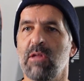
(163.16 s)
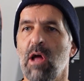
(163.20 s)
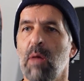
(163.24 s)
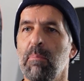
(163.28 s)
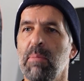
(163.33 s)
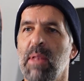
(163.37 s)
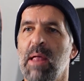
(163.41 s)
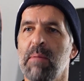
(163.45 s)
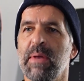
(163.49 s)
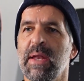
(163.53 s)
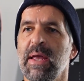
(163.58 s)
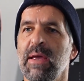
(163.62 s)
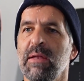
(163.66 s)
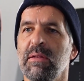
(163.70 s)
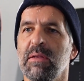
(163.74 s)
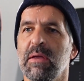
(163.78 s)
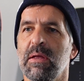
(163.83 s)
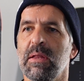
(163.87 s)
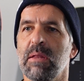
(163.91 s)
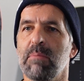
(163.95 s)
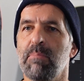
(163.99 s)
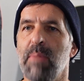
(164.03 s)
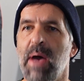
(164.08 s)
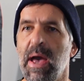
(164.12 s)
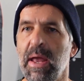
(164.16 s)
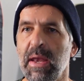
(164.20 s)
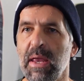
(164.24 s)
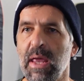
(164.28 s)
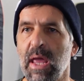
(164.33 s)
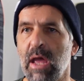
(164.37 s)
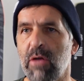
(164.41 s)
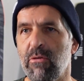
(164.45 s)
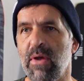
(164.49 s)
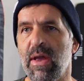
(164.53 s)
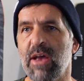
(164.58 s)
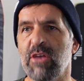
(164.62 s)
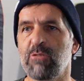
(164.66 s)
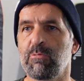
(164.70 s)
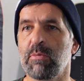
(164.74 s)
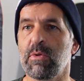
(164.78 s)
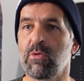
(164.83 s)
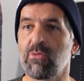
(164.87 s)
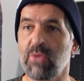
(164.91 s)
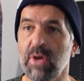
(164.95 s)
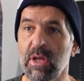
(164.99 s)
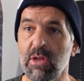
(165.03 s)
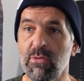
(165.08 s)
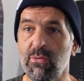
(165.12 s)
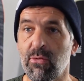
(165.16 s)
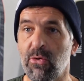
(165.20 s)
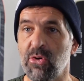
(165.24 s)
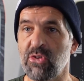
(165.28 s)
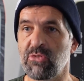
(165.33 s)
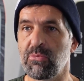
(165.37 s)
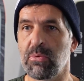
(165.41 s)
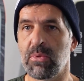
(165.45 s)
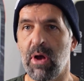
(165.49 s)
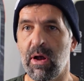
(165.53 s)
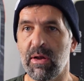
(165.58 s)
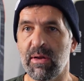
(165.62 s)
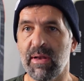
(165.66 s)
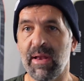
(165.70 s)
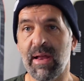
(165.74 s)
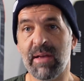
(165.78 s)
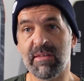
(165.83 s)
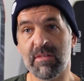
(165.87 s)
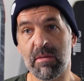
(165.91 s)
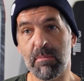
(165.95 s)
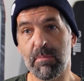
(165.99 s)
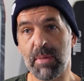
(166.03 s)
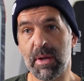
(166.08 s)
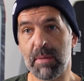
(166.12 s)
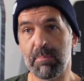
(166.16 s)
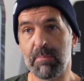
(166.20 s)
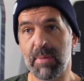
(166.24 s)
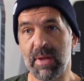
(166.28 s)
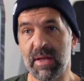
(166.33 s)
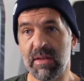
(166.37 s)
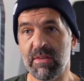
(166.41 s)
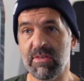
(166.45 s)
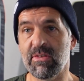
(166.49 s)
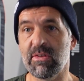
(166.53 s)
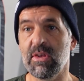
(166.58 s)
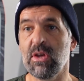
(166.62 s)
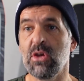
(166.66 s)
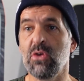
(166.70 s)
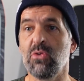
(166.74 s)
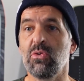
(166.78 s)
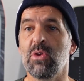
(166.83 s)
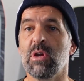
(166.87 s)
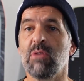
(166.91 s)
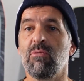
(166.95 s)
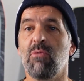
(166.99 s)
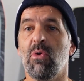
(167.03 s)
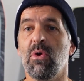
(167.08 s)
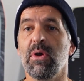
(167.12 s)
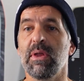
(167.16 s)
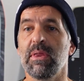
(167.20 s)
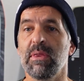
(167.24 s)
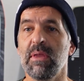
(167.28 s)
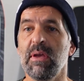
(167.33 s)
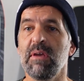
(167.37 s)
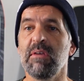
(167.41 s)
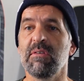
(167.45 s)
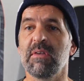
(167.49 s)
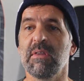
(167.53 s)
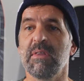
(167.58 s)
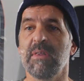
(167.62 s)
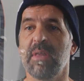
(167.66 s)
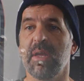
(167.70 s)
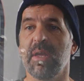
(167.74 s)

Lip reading: top laminate in the binding area has been reinforced with hard glass impact plates to avoid dings and